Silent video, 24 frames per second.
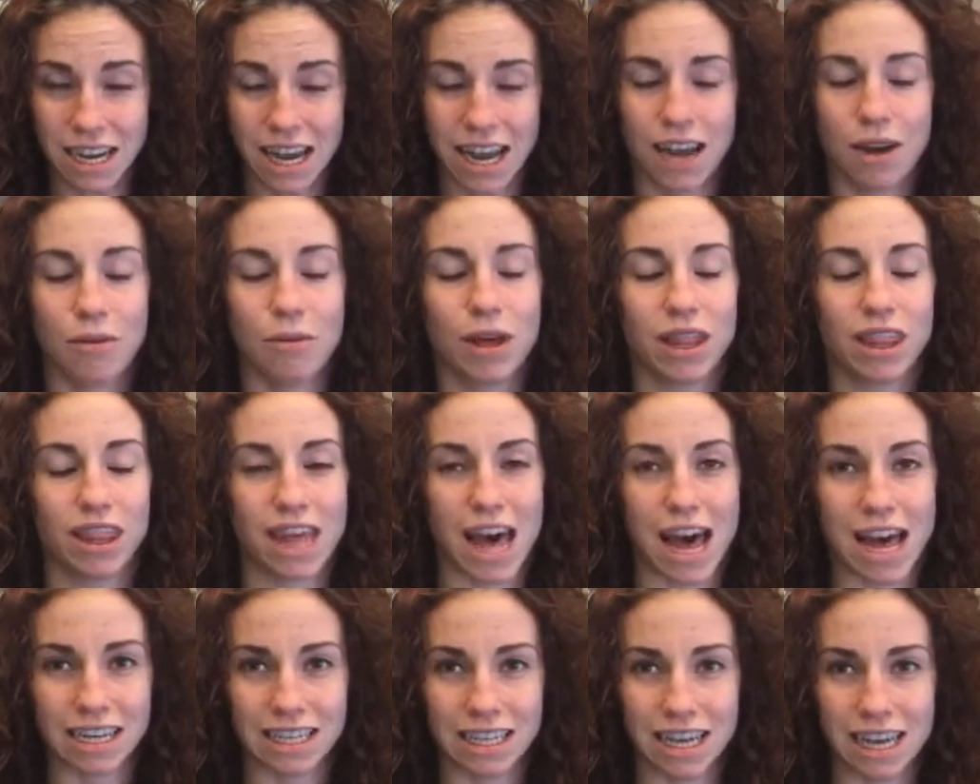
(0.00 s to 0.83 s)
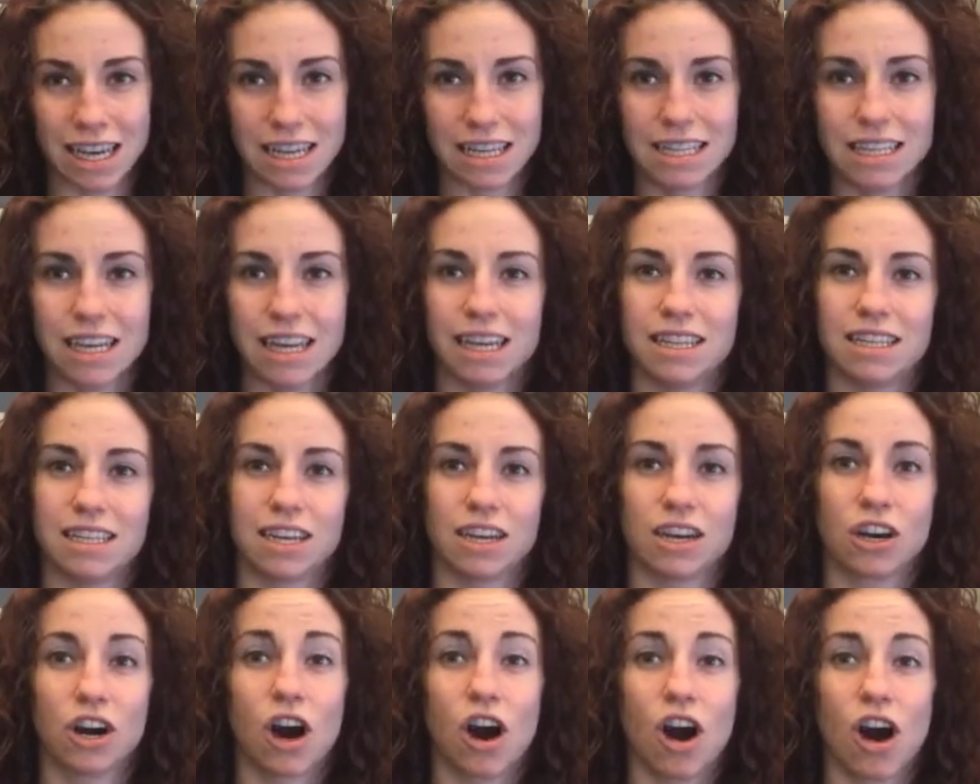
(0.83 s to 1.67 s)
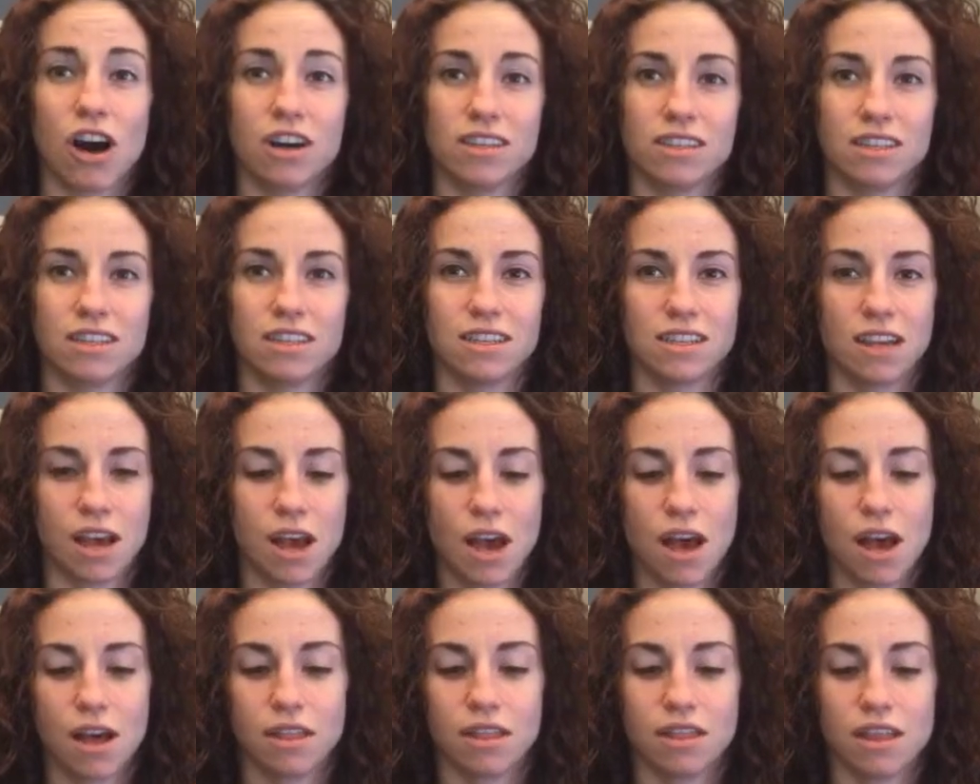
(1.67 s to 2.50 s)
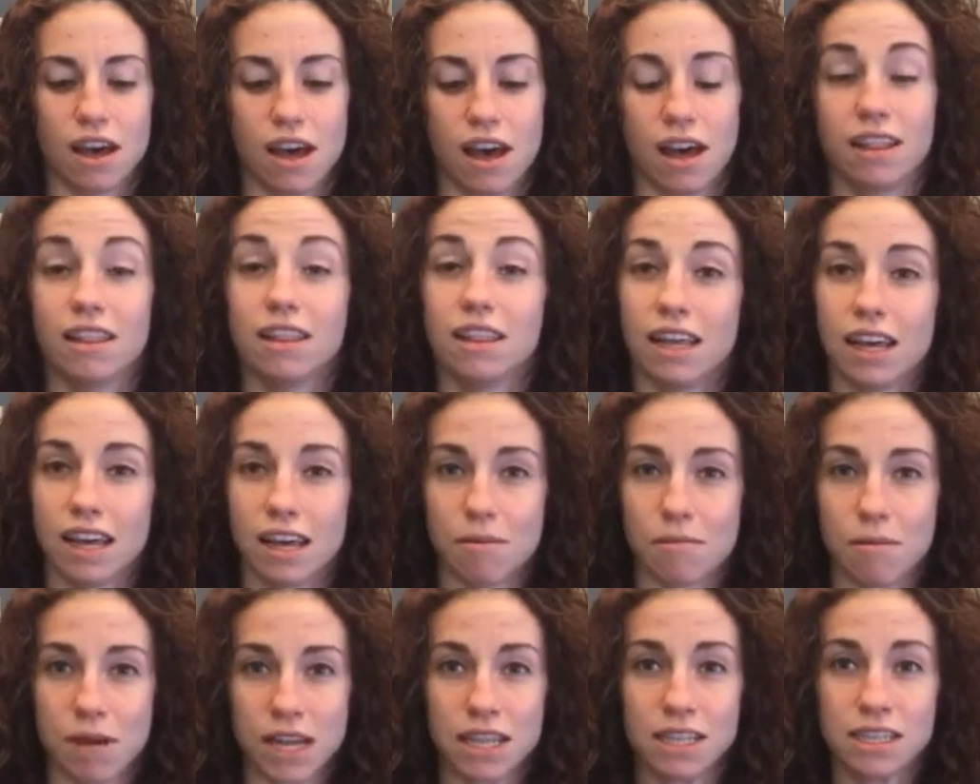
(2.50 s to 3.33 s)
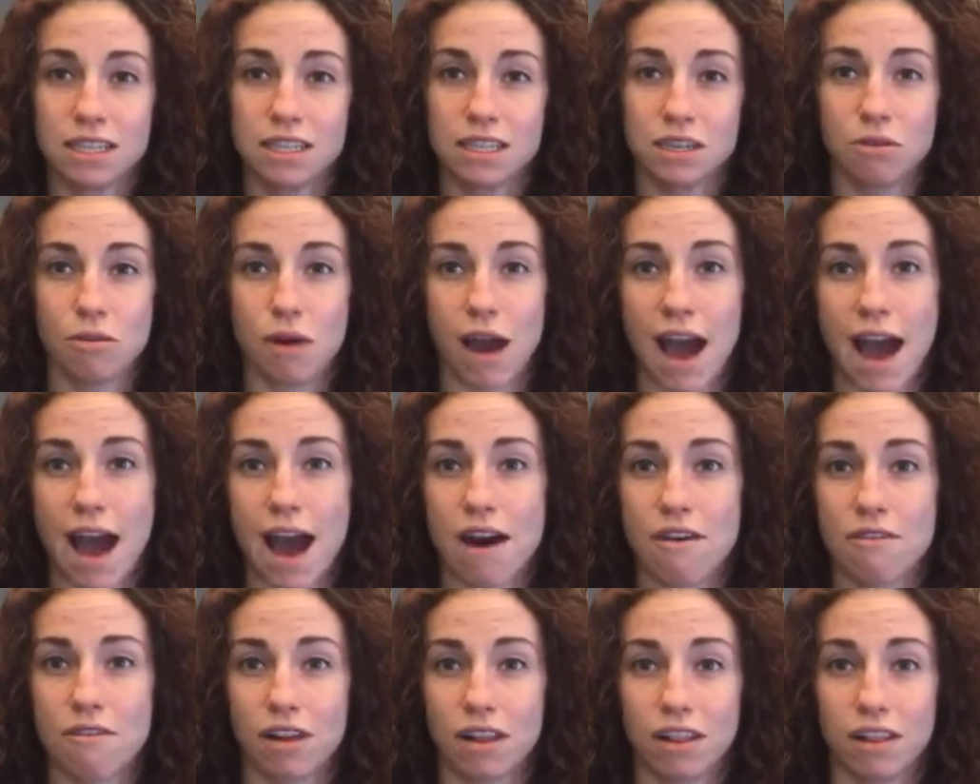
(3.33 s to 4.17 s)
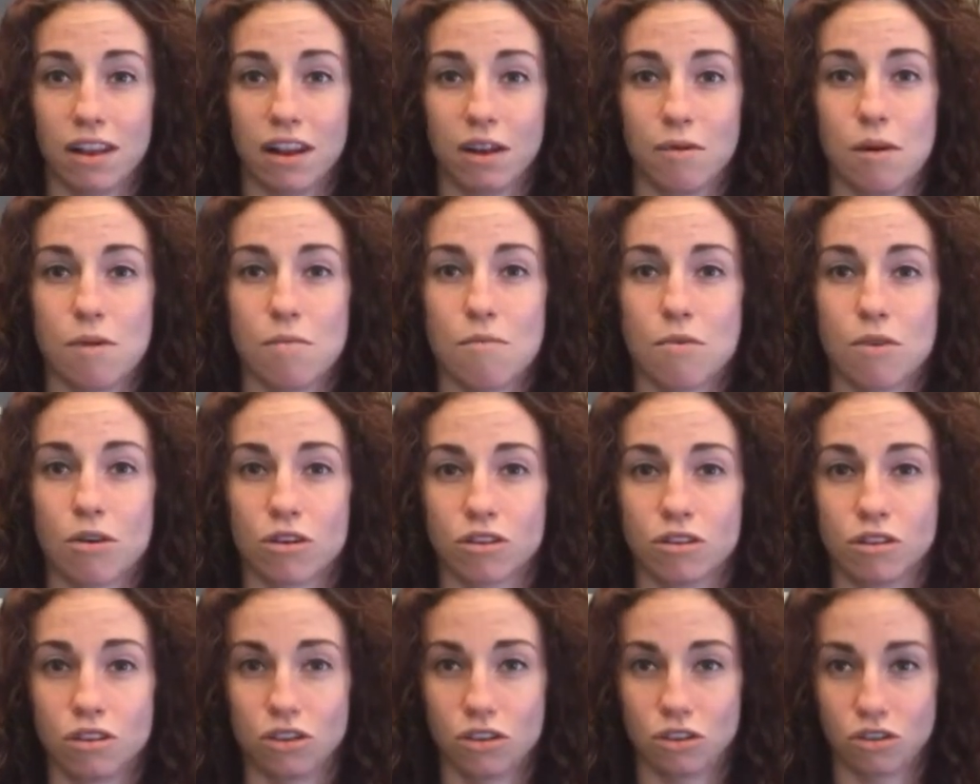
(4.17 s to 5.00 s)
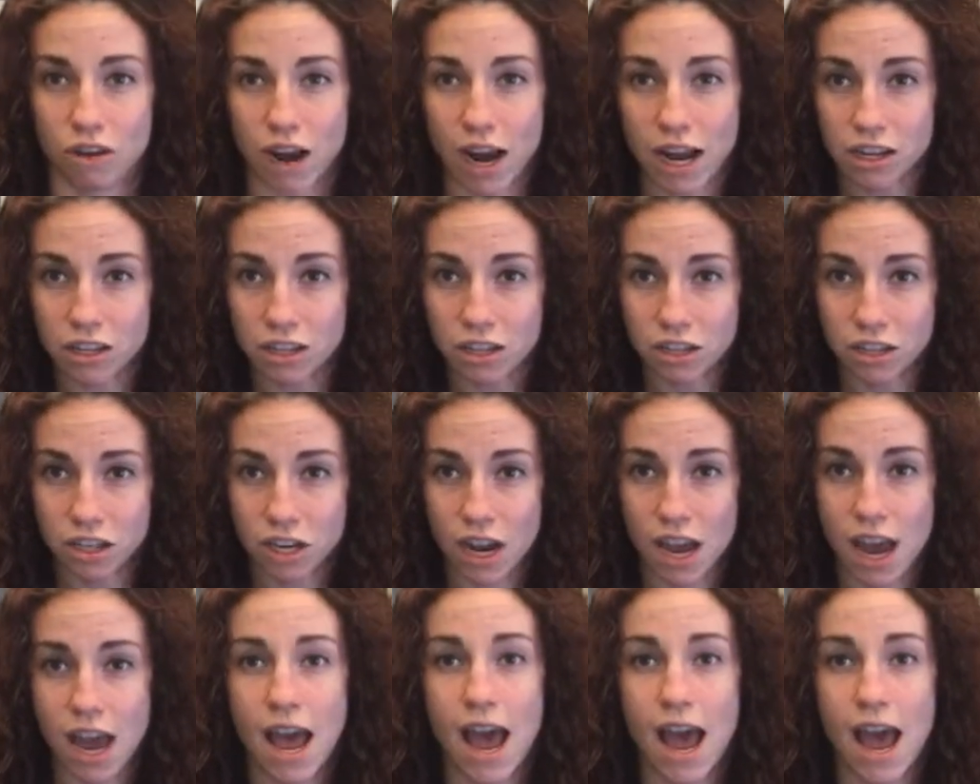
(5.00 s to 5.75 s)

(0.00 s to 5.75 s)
and what that does is it causes the ligaments to have a little bit more stretch,